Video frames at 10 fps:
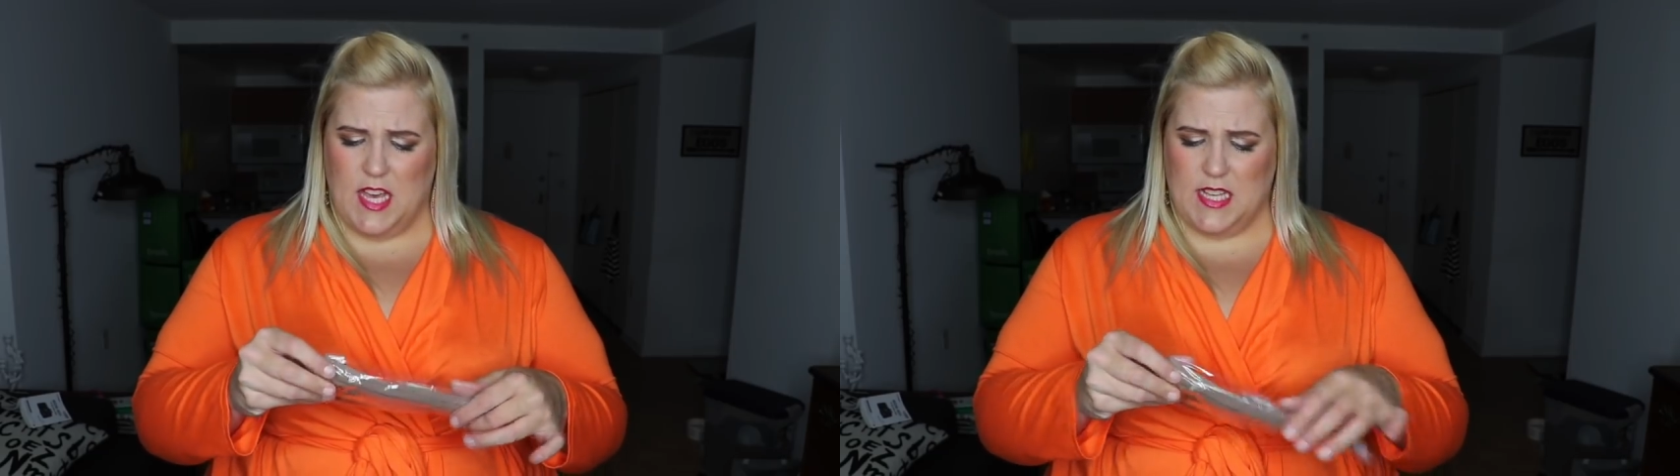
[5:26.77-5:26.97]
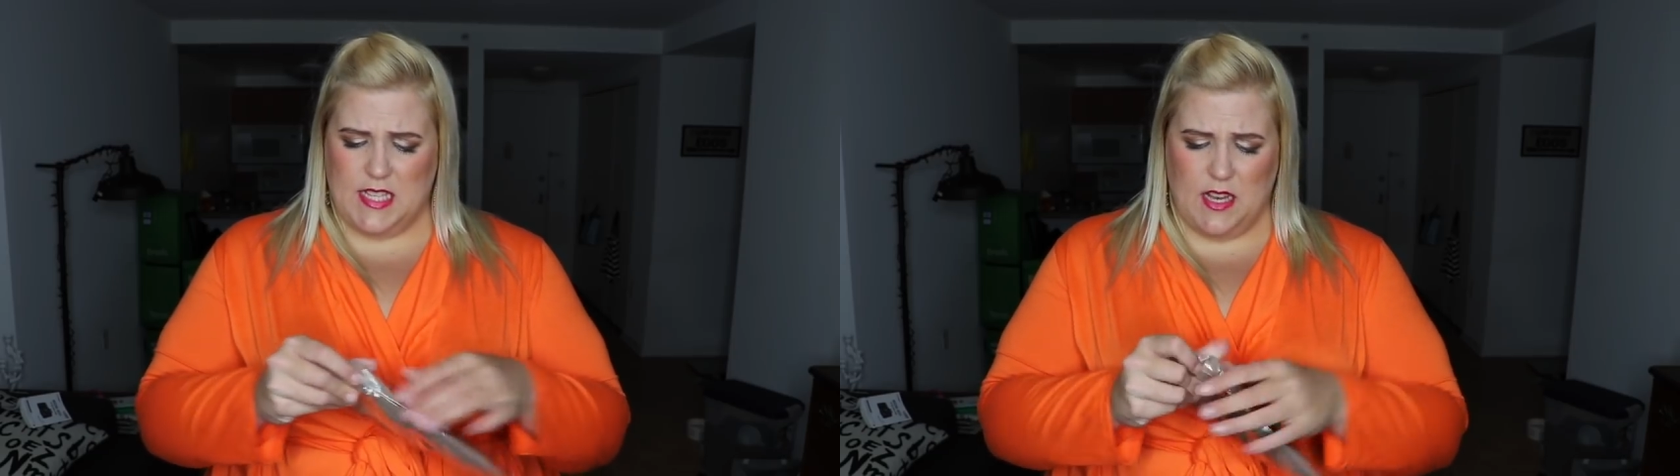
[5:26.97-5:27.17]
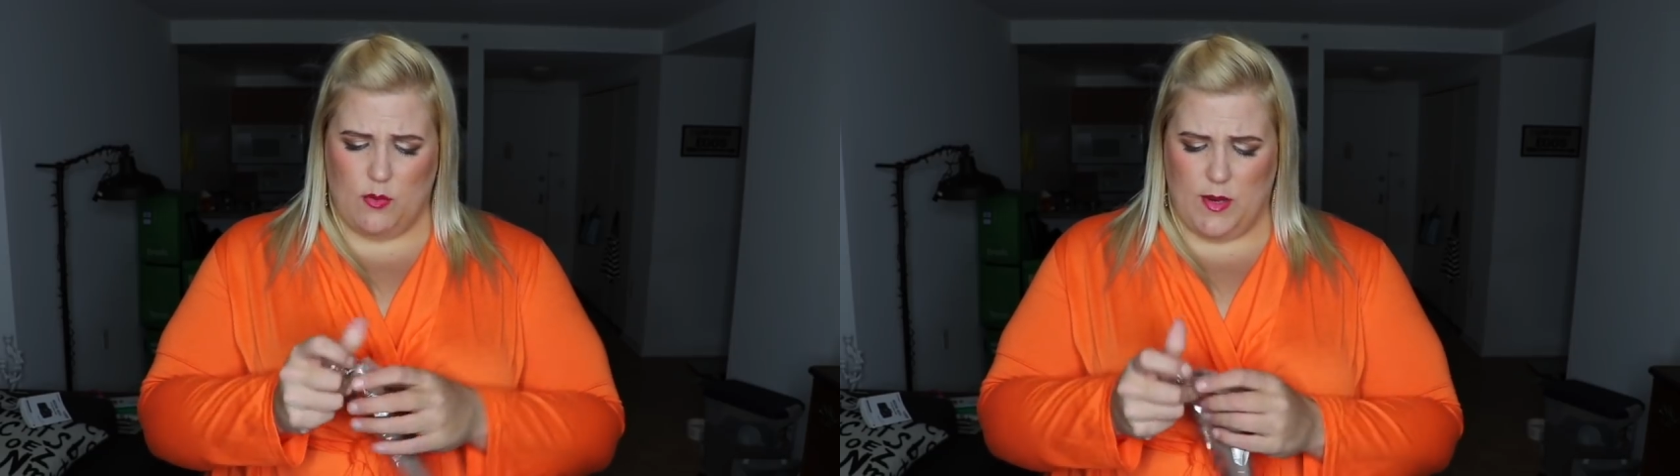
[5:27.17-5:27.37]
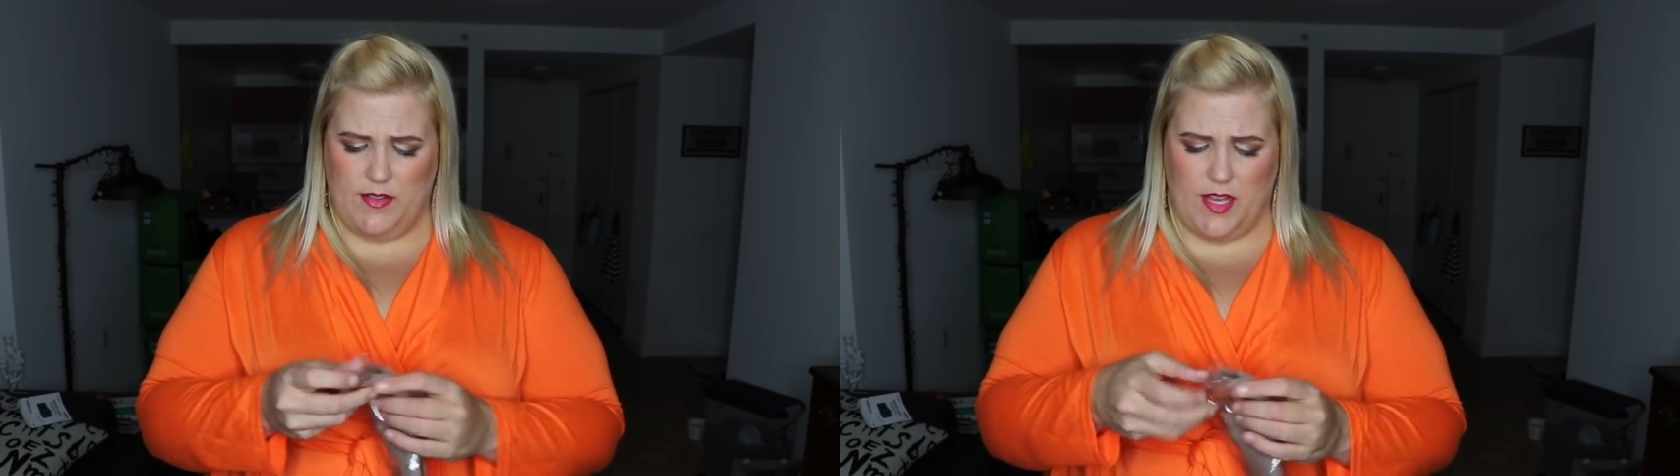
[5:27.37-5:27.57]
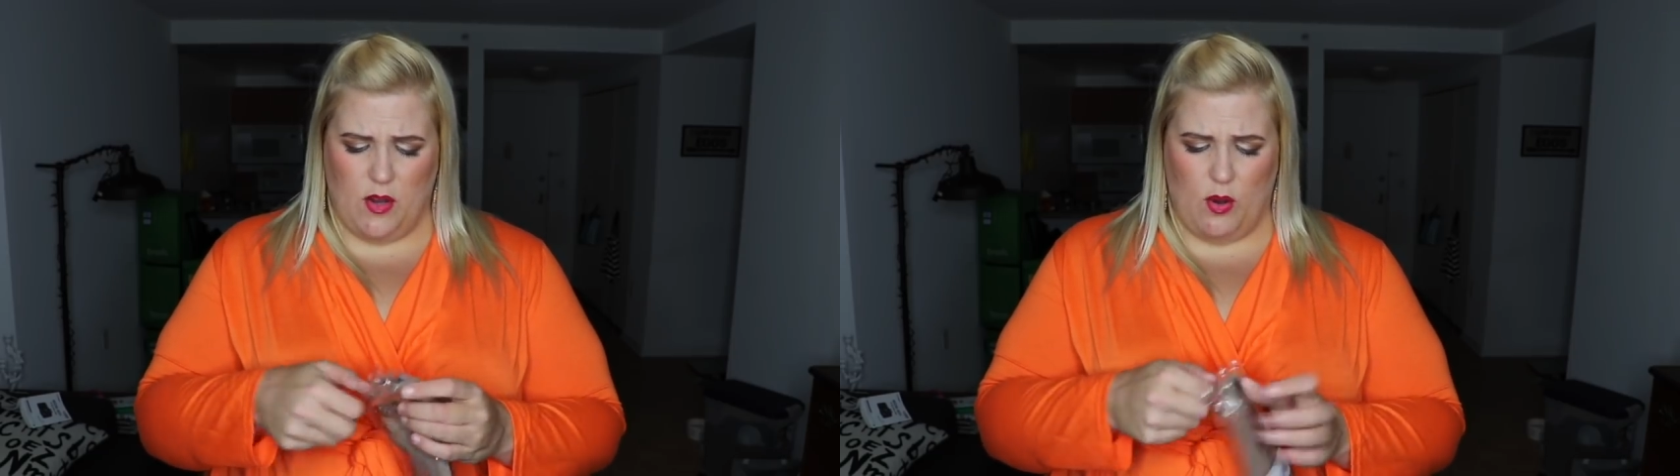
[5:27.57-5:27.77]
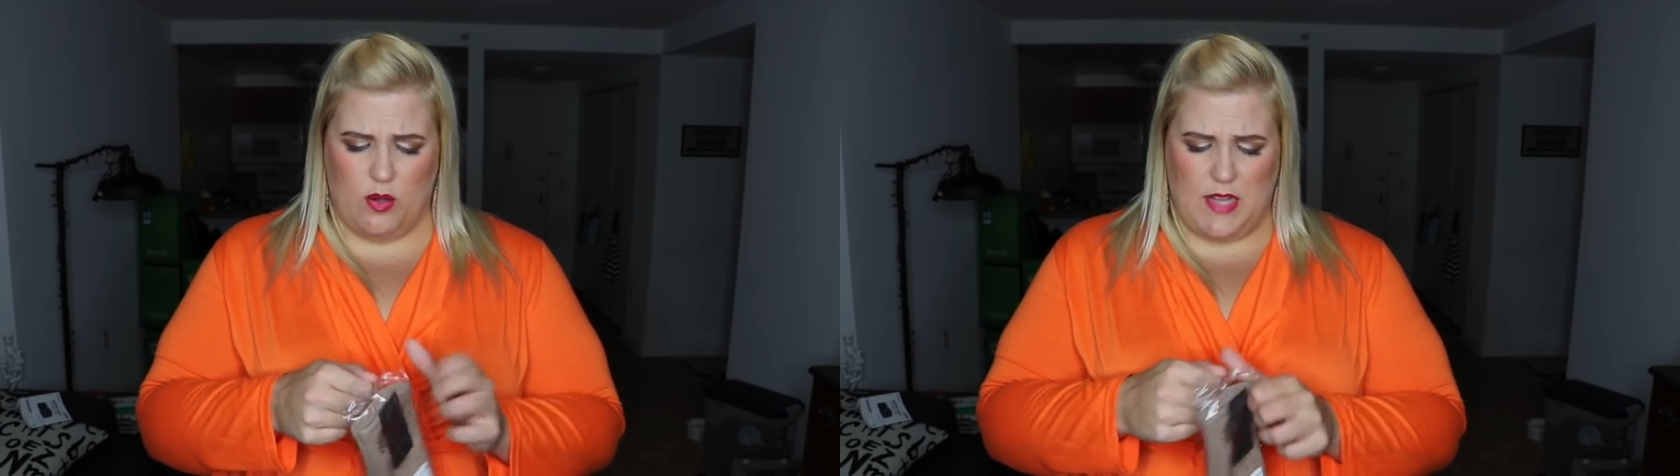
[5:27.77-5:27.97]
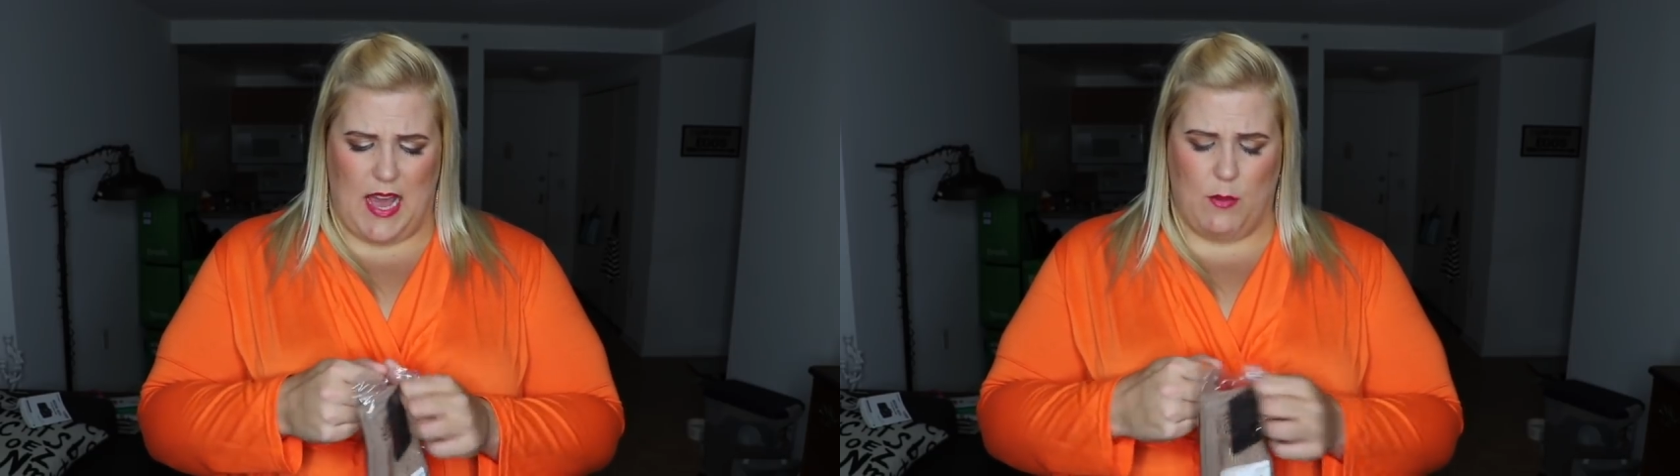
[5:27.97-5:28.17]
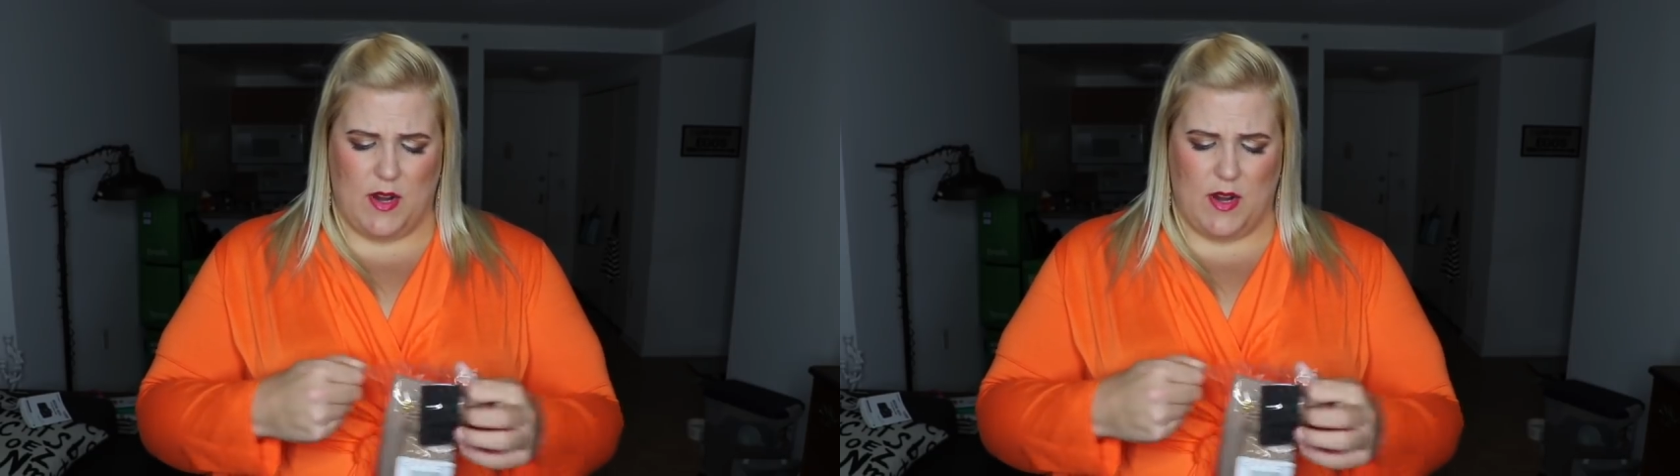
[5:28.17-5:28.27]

It's like really cold. I